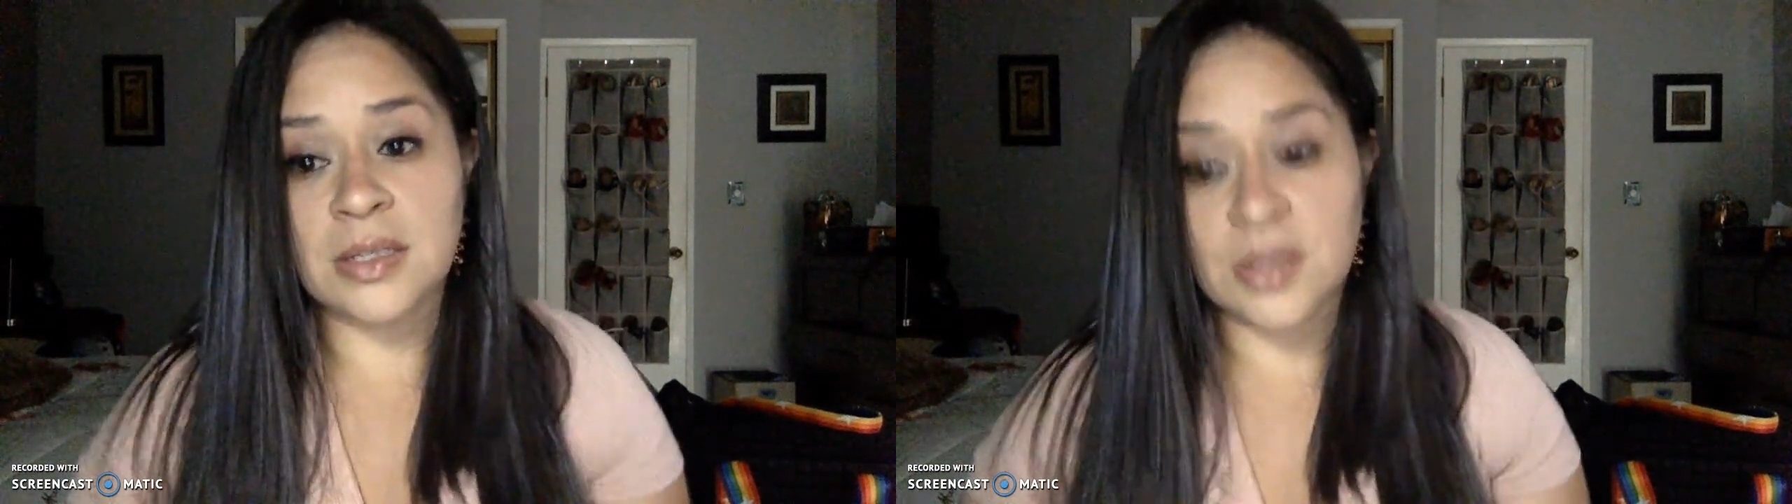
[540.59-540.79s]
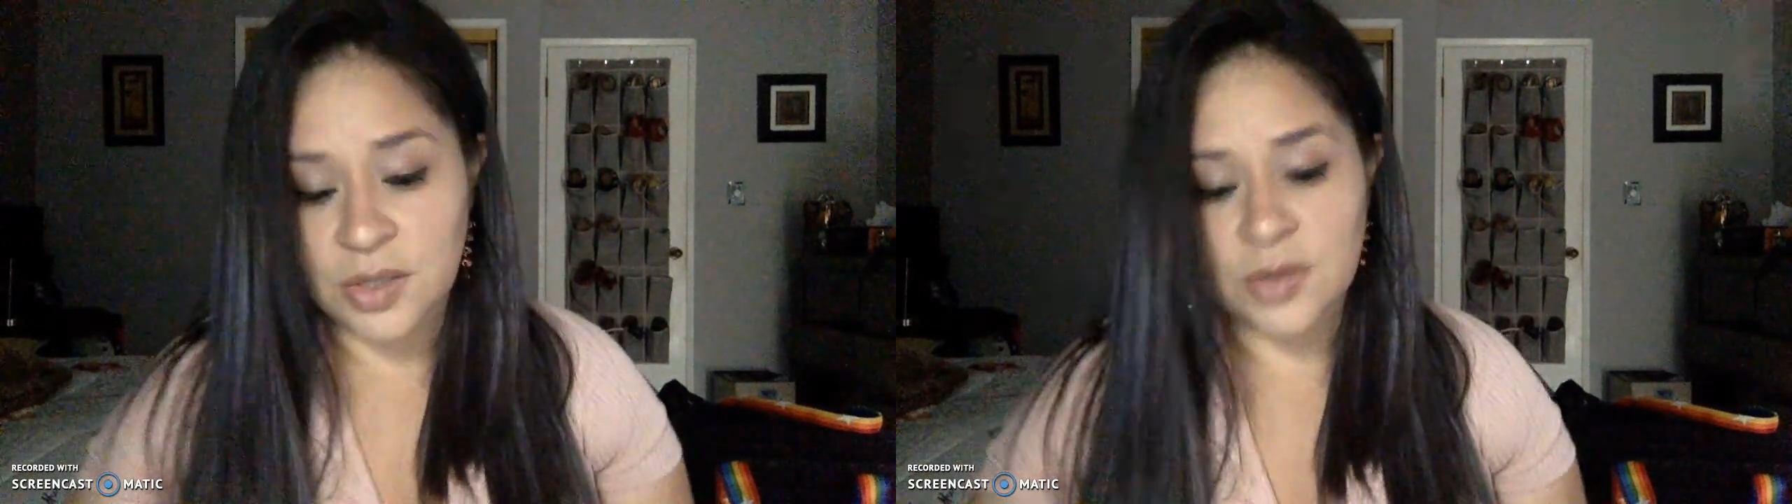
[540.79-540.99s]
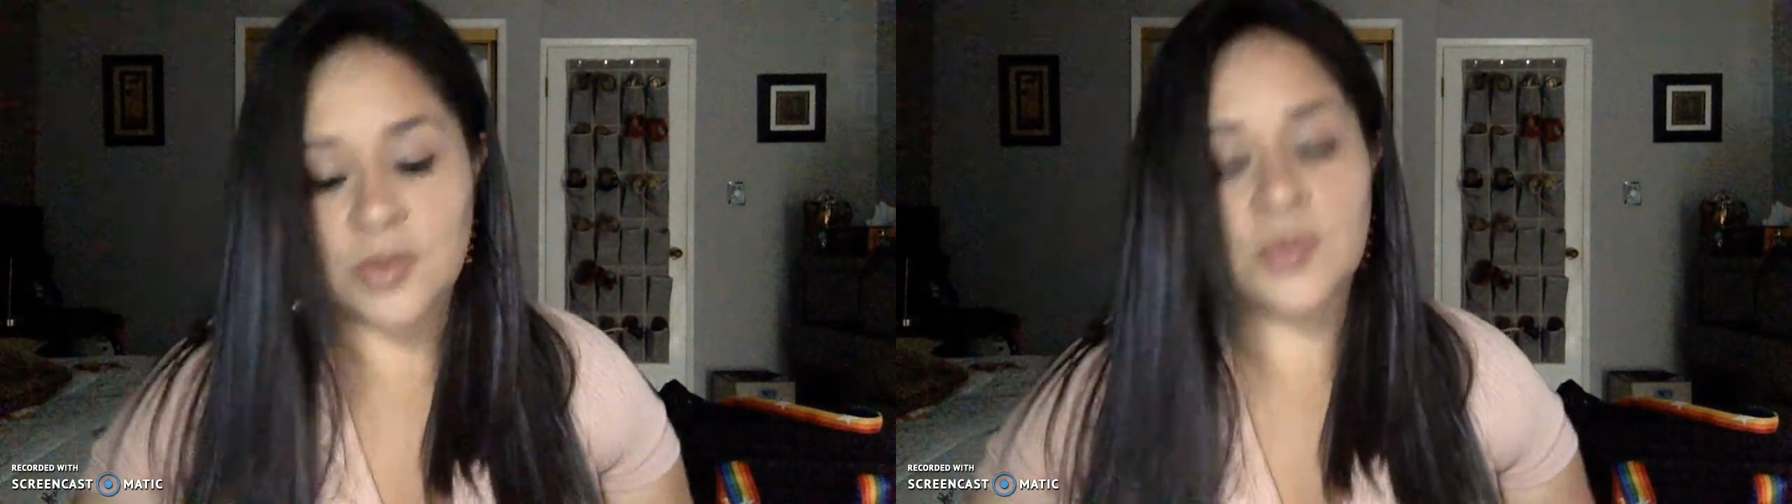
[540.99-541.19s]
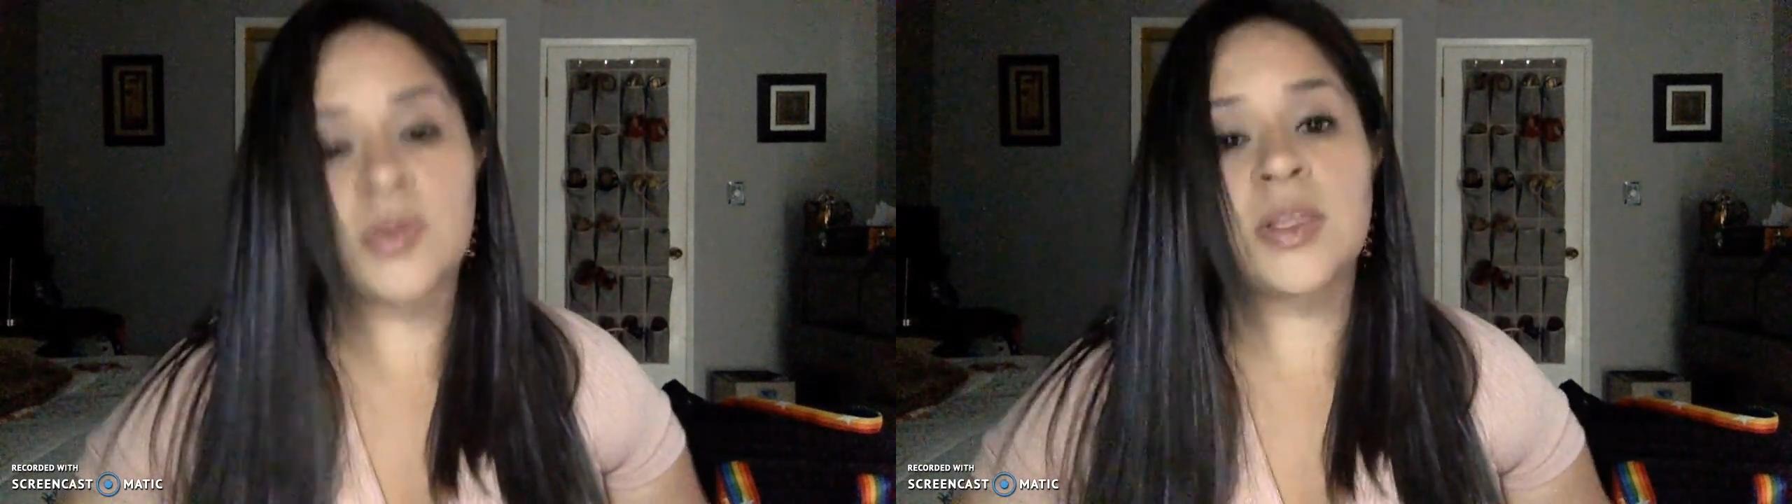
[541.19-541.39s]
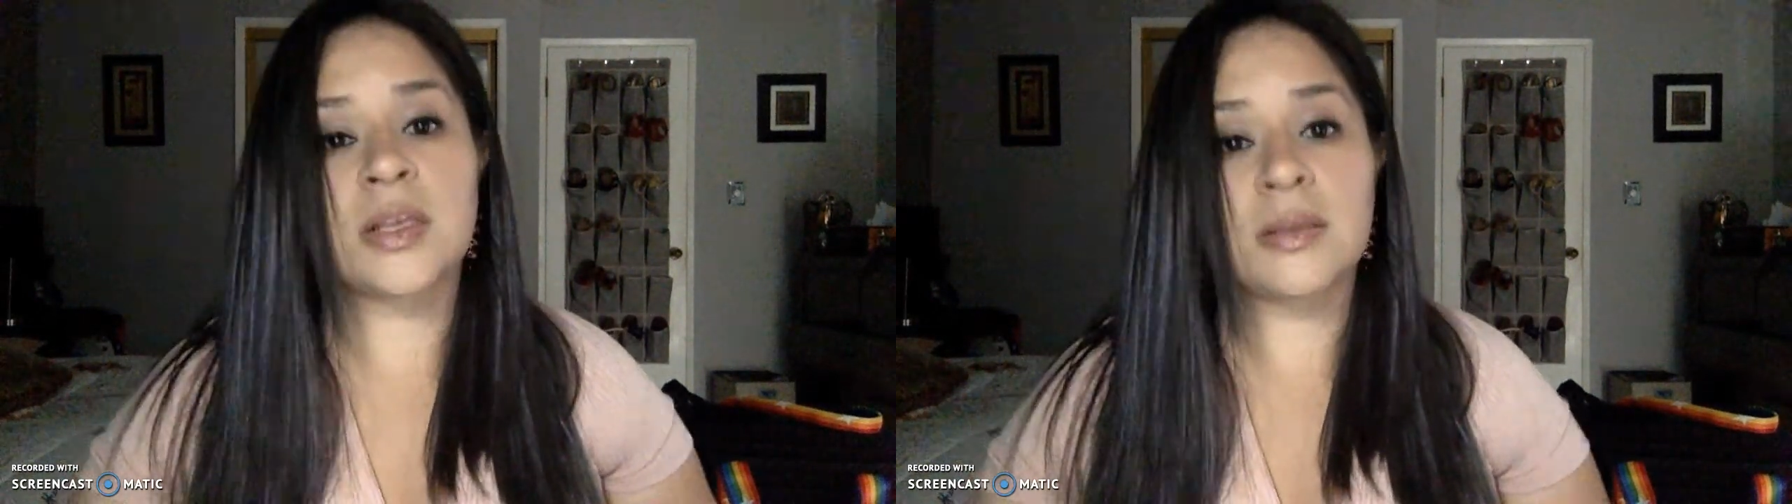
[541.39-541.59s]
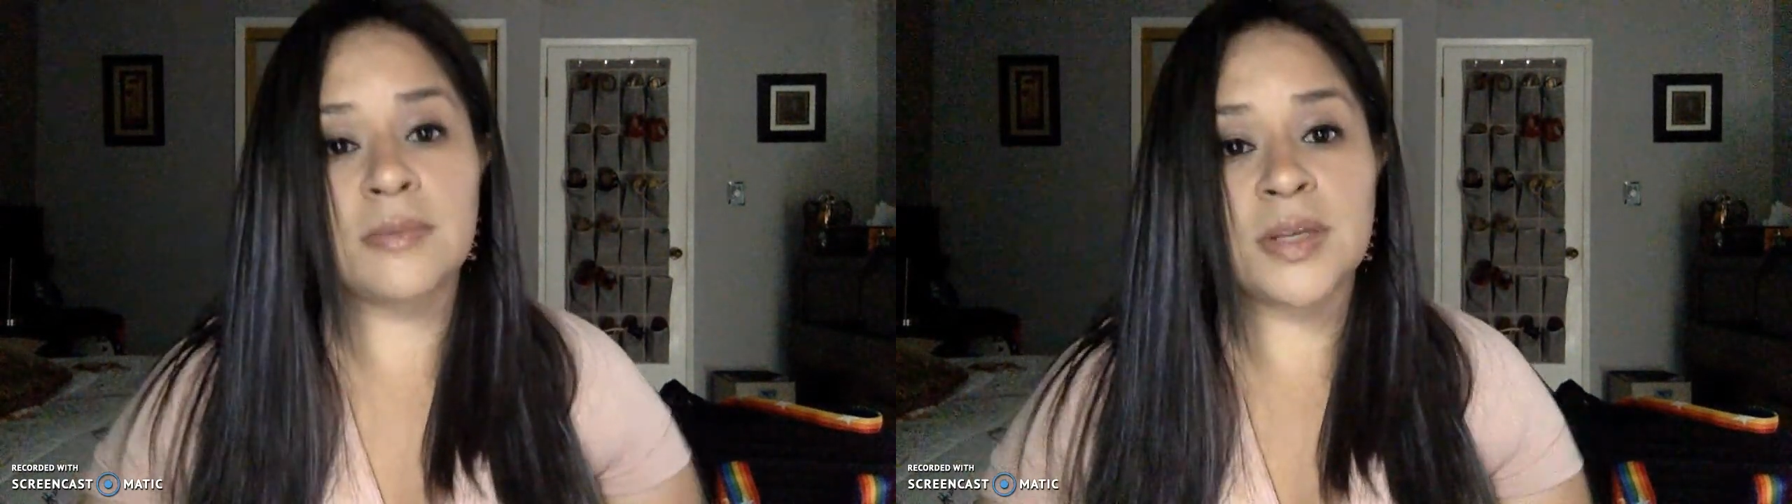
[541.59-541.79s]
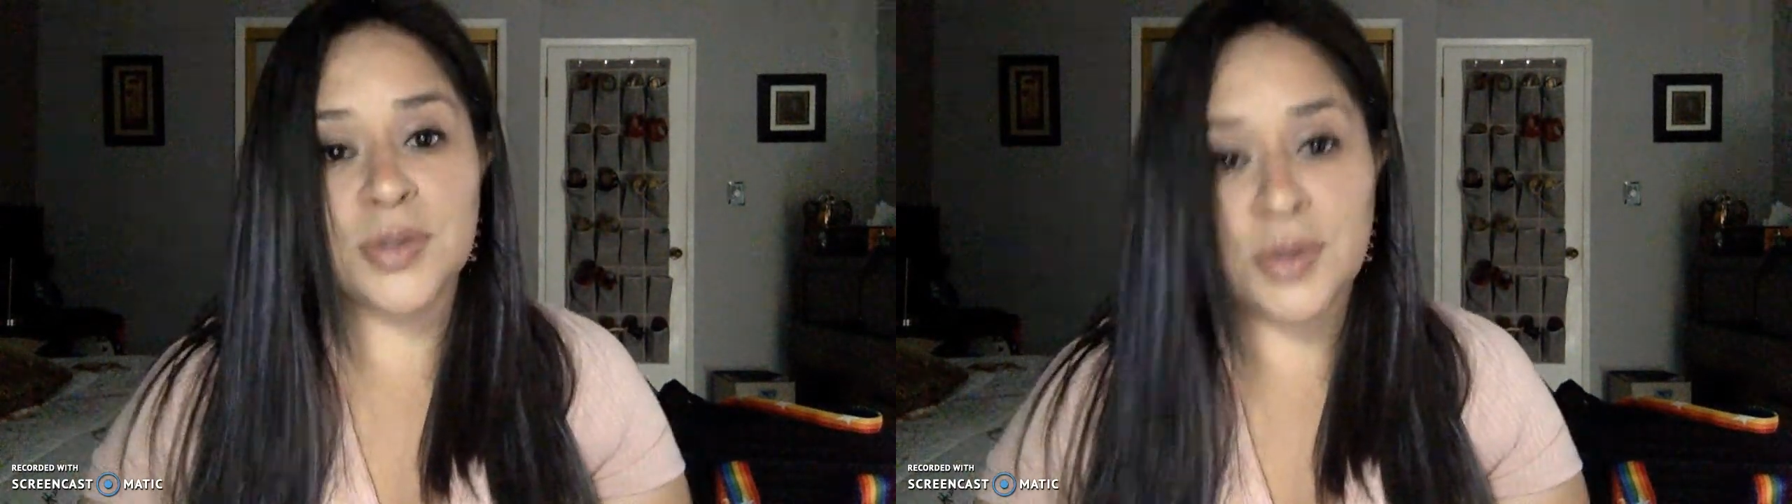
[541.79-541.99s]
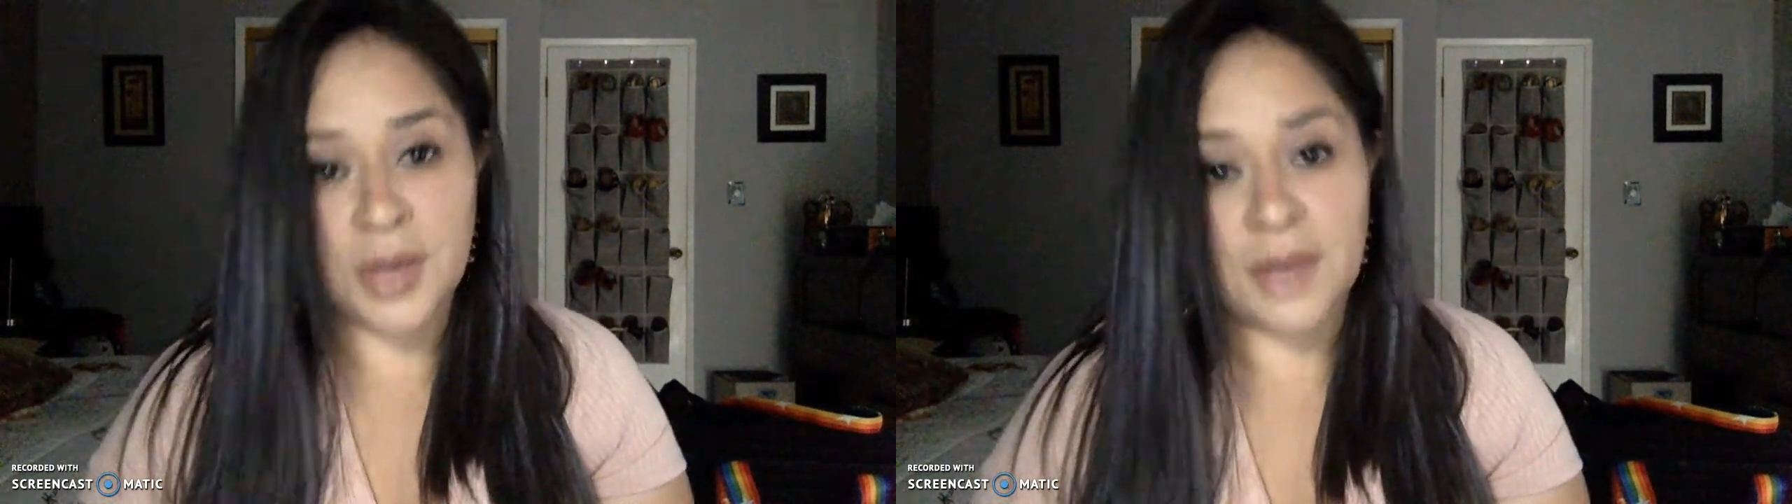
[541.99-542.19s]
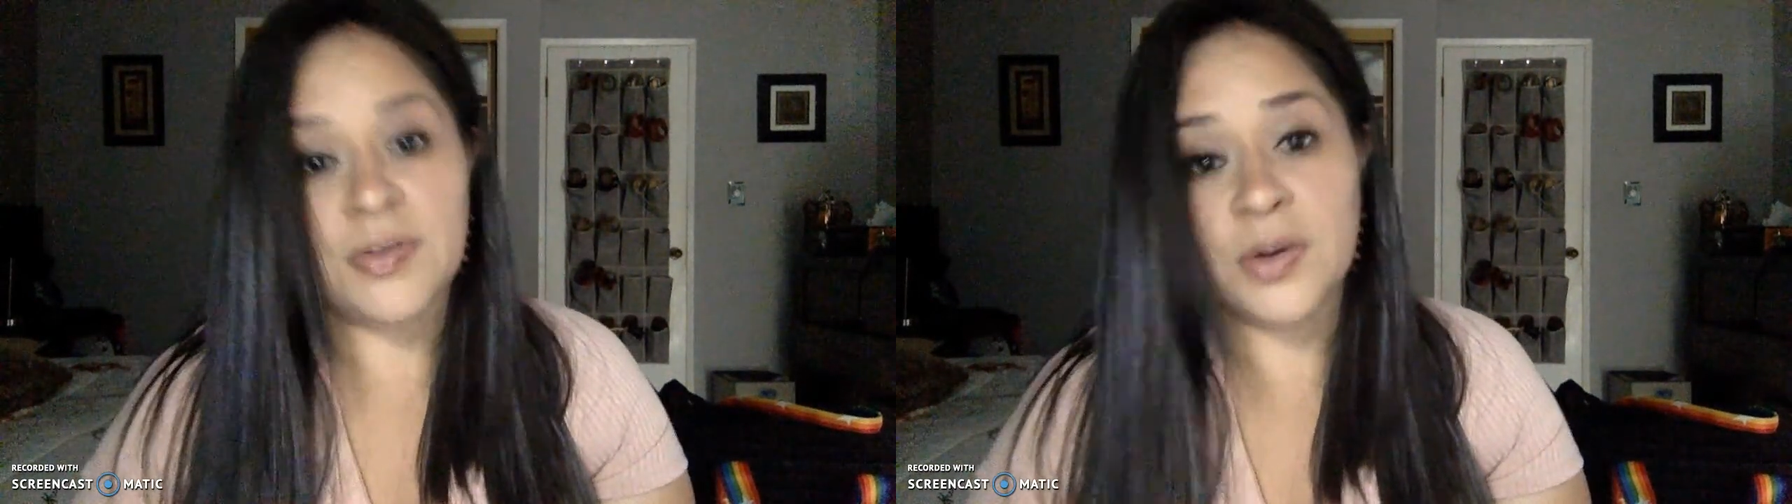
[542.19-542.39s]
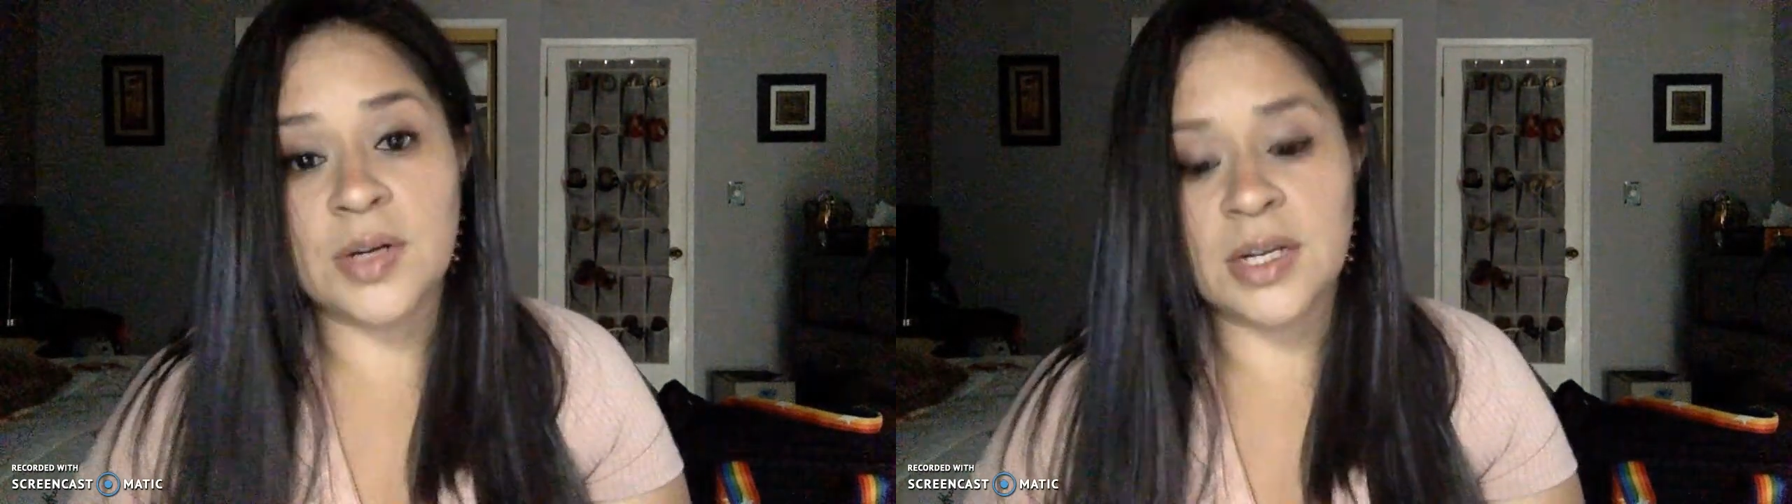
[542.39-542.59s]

and do your own thing. Make sure you have your own